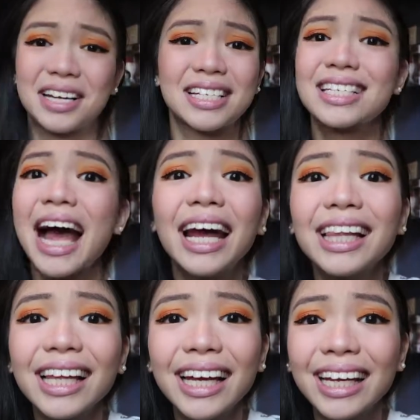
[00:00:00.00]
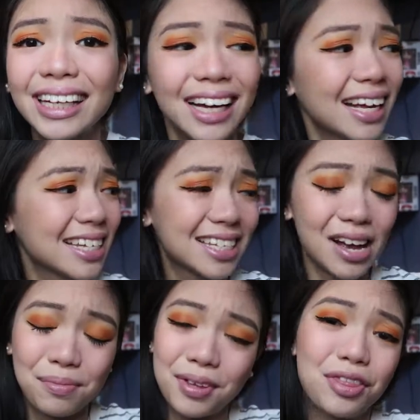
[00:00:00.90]
styling,
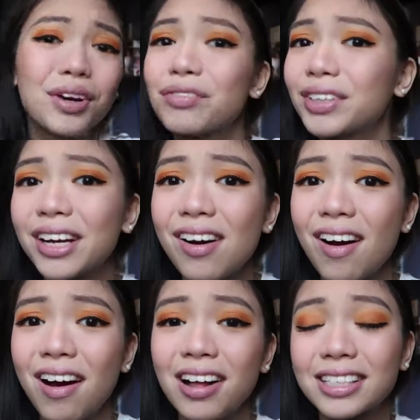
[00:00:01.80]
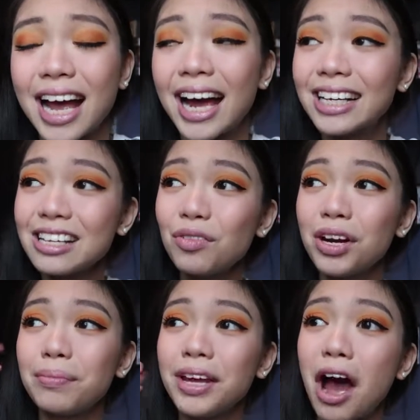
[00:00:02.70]
some thrifting hauls. I just
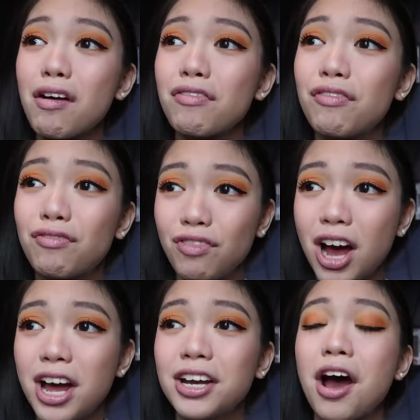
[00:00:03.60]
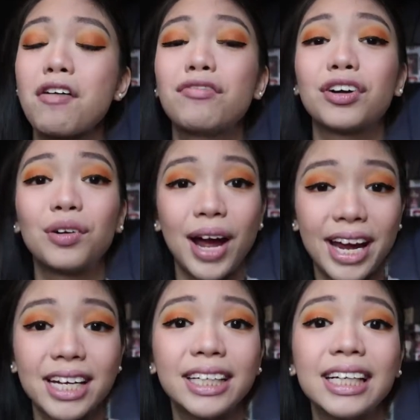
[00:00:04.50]
want to be a fun
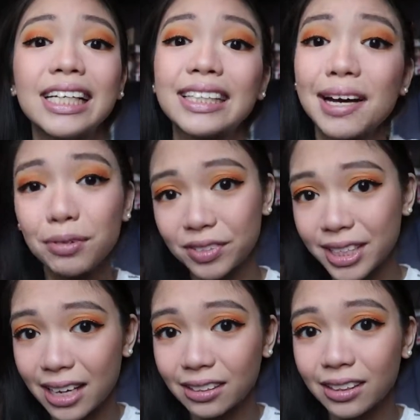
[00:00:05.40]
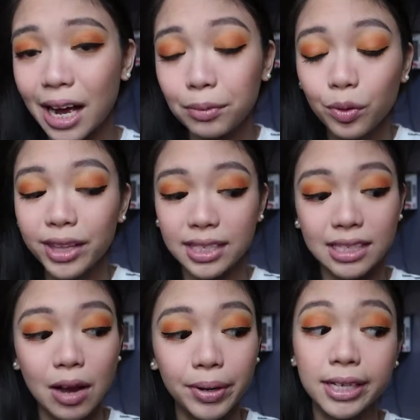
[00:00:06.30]
variety type of channel. I'm doing this
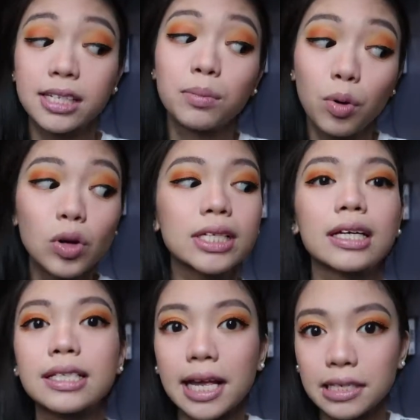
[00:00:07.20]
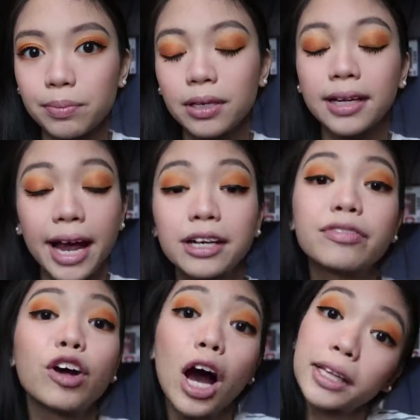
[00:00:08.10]
now because it's the most accessible kind
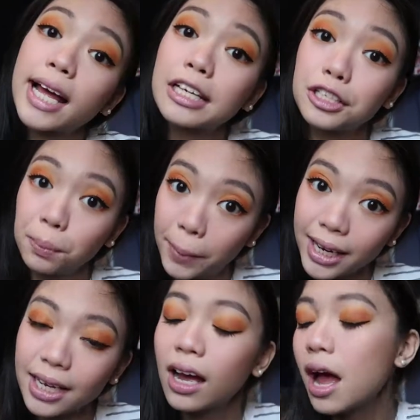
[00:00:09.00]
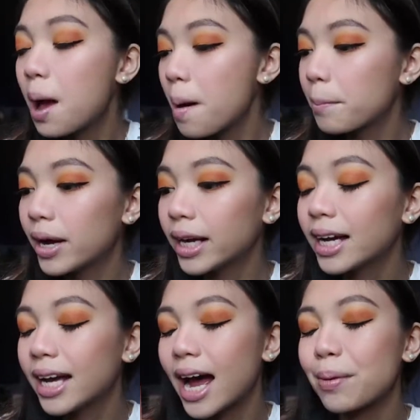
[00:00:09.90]
of content to make, but
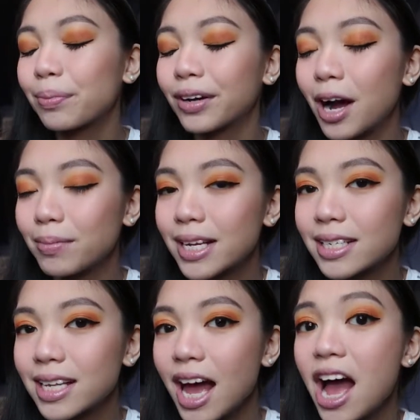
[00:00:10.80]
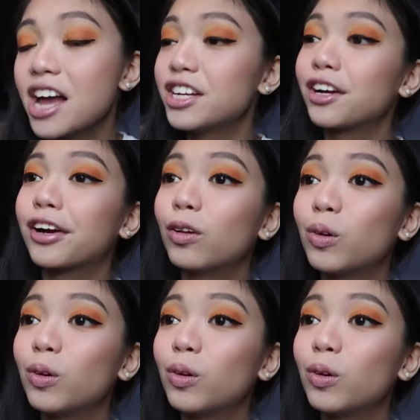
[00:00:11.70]
I promise your girl